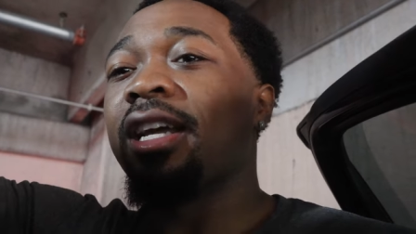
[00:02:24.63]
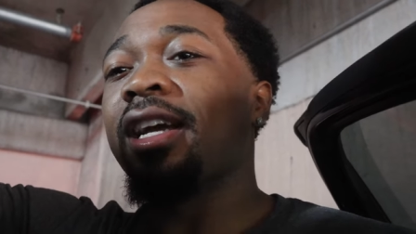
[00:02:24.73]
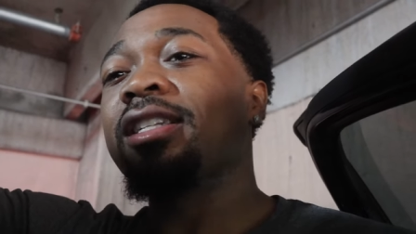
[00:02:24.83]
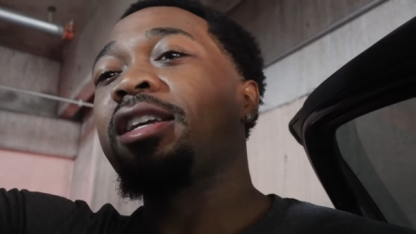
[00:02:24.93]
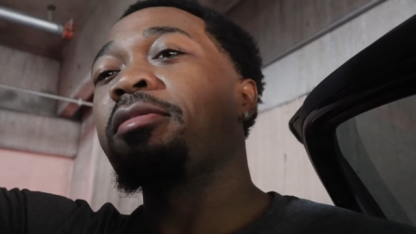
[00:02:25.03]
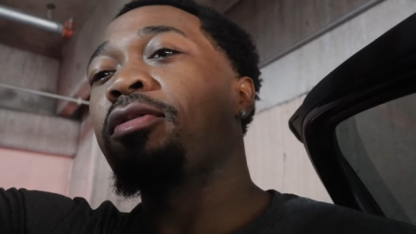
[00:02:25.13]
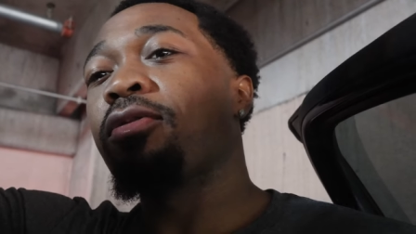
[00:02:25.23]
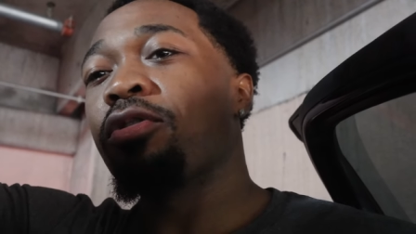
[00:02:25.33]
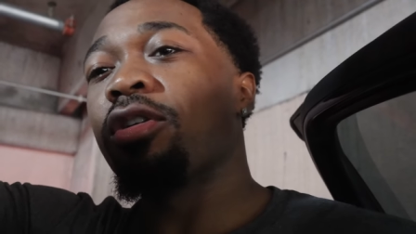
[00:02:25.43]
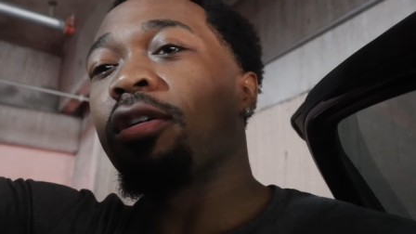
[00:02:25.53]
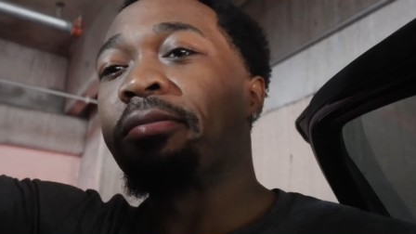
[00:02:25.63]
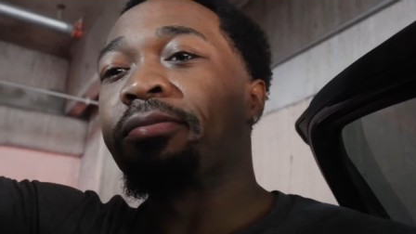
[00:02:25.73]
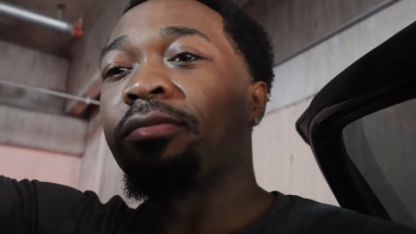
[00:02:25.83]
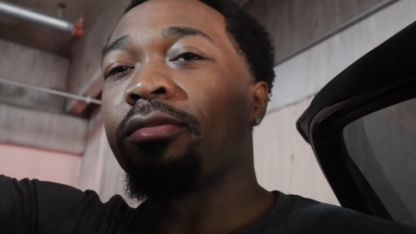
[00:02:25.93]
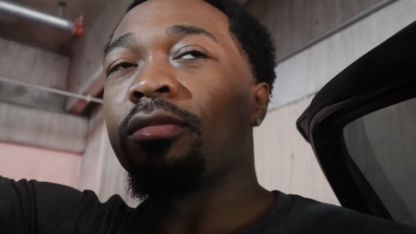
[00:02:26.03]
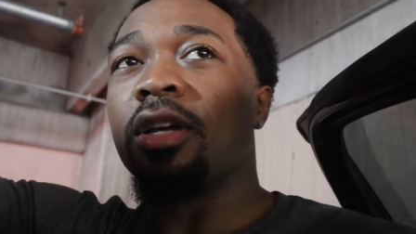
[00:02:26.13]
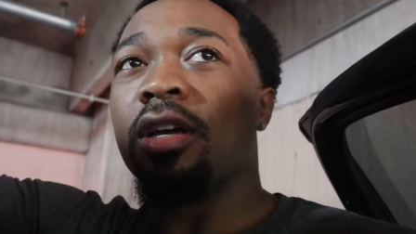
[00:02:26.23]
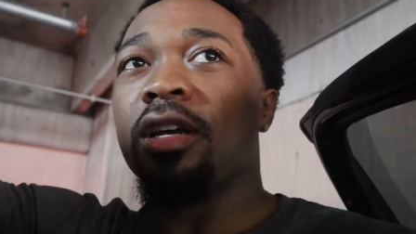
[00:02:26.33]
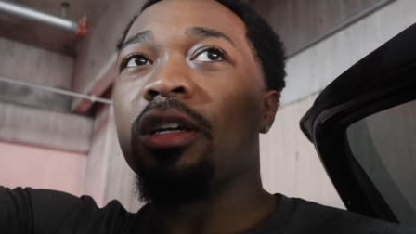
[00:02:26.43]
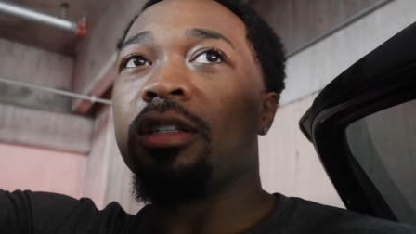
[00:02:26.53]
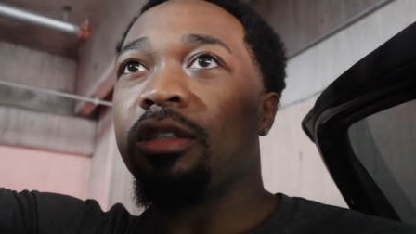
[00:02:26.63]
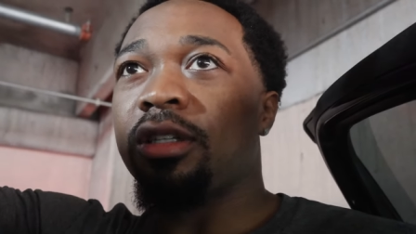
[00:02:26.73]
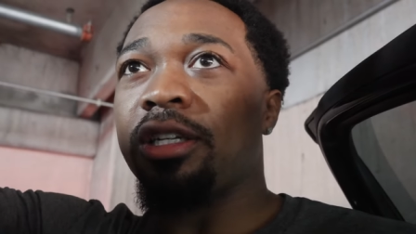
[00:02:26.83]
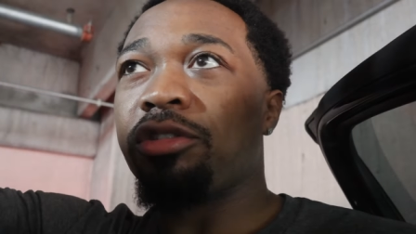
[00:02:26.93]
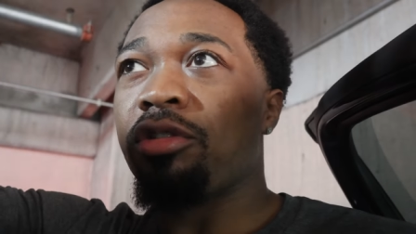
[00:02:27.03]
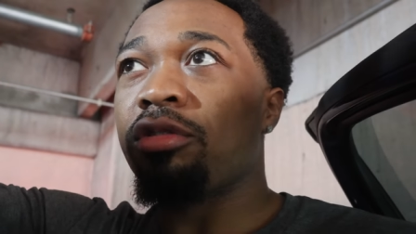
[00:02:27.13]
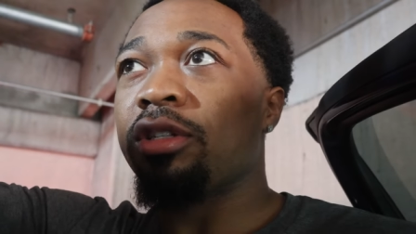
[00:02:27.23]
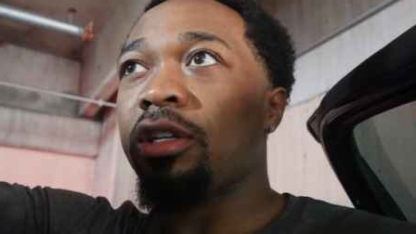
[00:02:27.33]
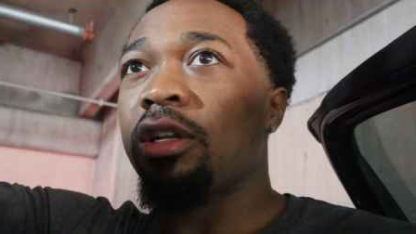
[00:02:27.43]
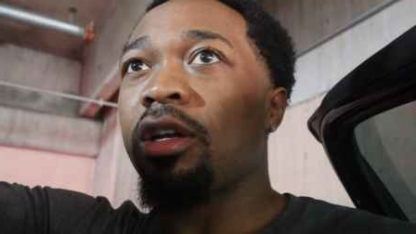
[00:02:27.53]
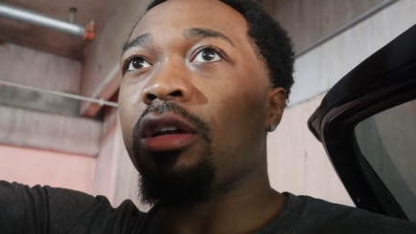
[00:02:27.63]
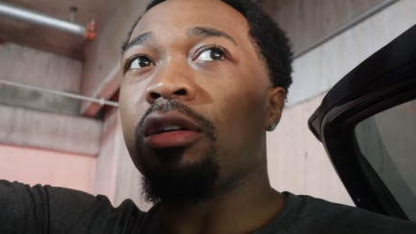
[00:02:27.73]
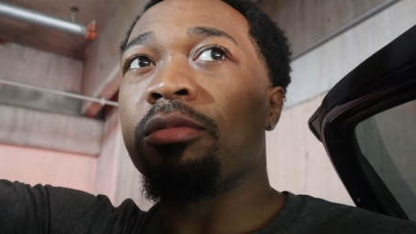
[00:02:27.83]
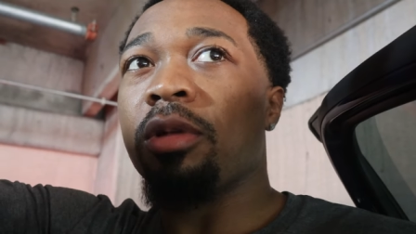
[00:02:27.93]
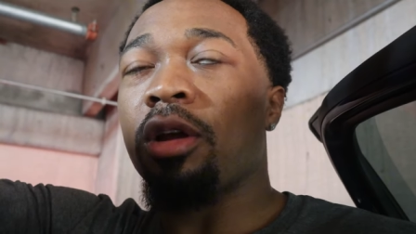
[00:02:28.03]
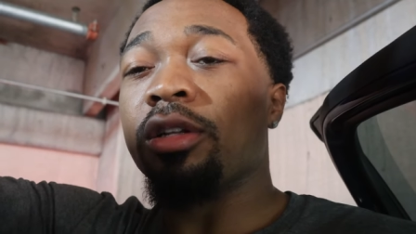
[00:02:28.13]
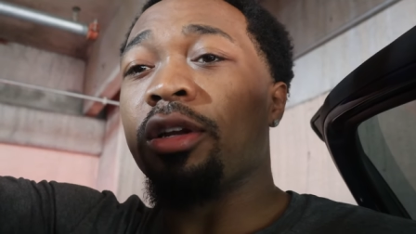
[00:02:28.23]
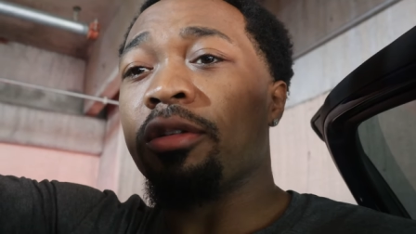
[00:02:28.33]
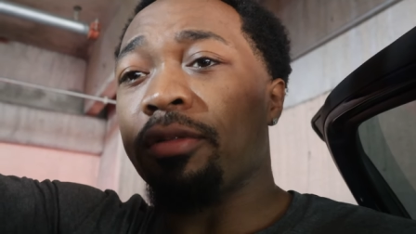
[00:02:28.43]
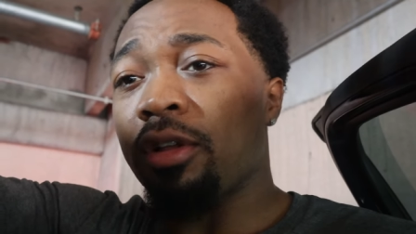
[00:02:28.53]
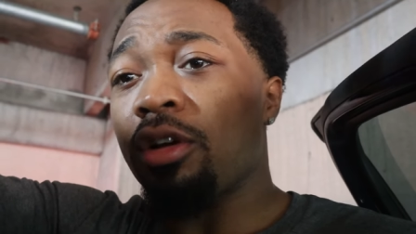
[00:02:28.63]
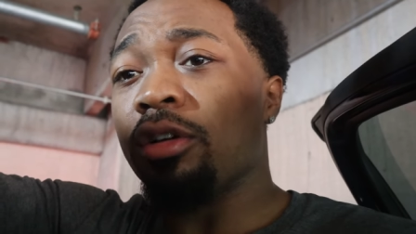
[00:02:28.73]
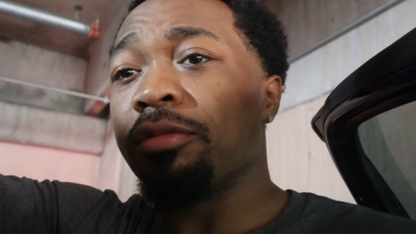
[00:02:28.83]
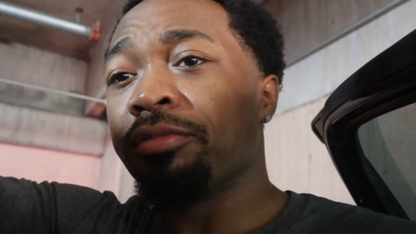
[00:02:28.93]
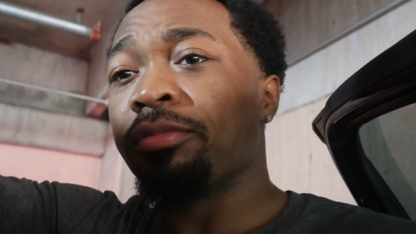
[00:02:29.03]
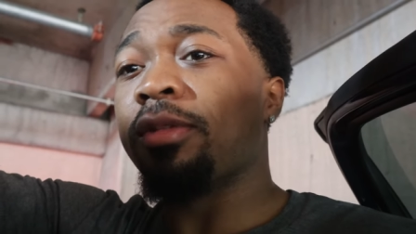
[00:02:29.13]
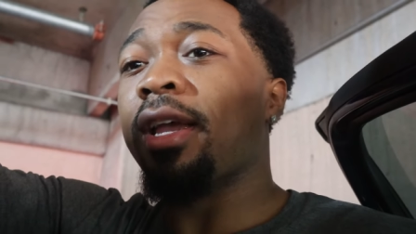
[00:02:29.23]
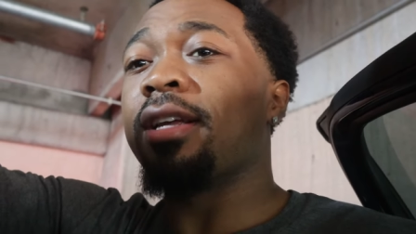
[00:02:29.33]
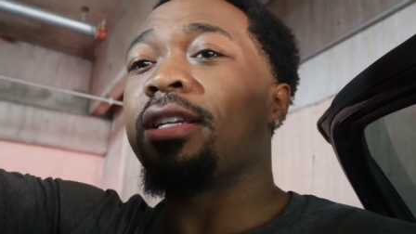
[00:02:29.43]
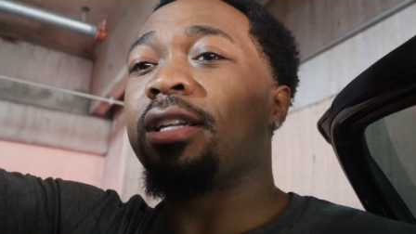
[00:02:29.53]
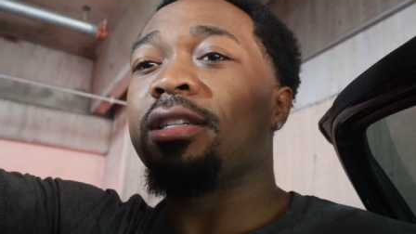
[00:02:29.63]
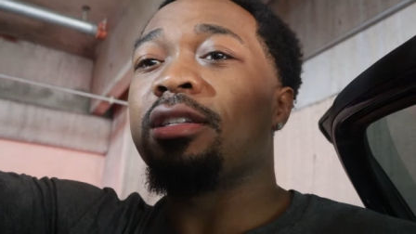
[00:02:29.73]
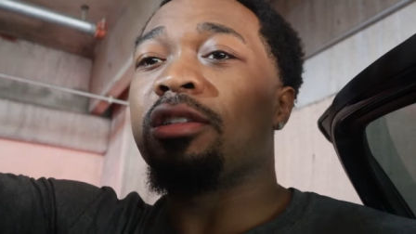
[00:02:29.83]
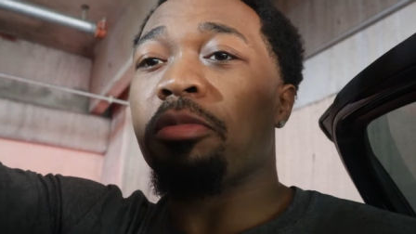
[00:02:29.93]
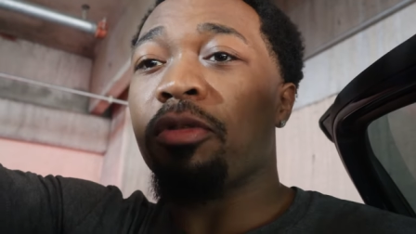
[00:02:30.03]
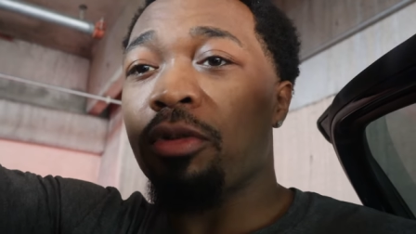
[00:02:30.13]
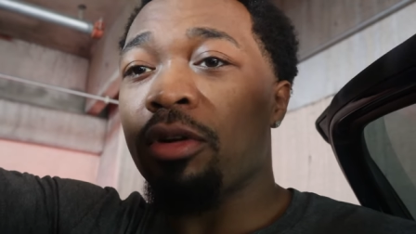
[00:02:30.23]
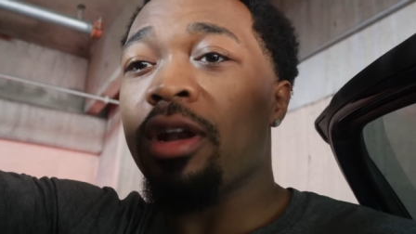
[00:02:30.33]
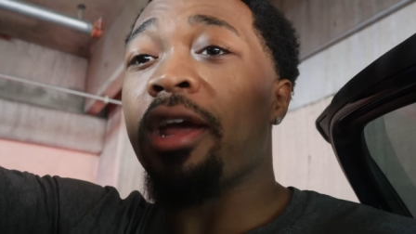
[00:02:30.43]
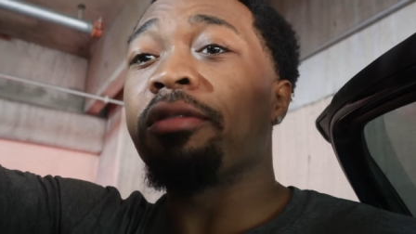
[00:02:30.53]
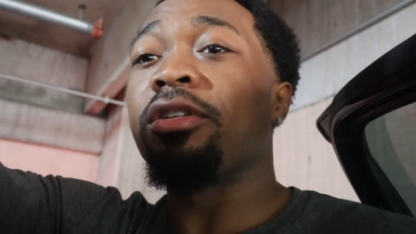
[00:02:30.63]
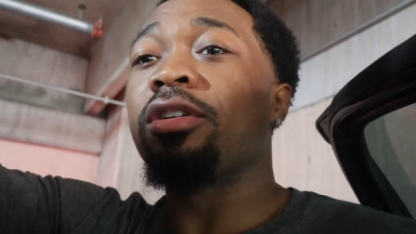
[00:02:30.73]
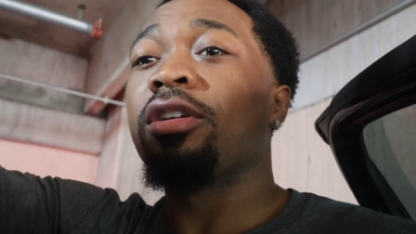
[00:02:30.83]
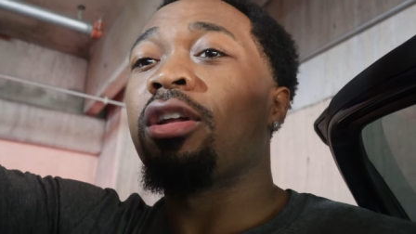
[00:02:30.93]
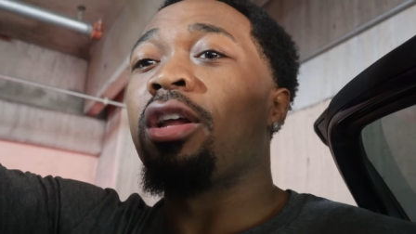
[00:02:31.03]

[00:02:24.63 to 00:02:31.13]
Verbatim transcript: Like I said before, uh, as you noticed in the um, earlier in the vlog, like I said, this is a before and after